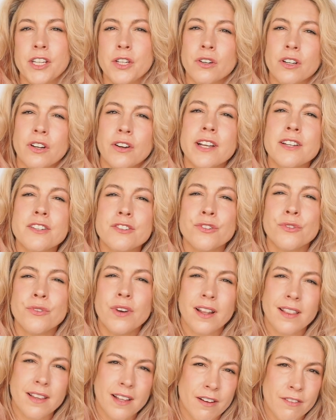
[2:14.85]
you're going to
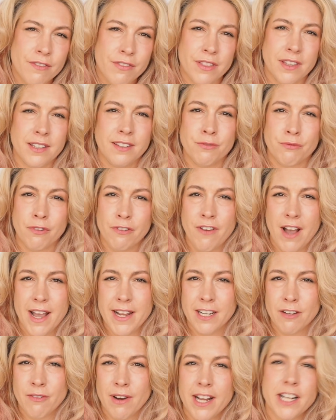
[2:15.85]
love this
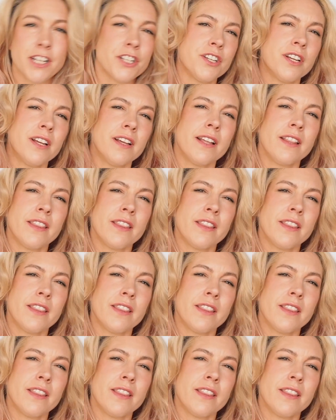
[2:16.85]
refining range.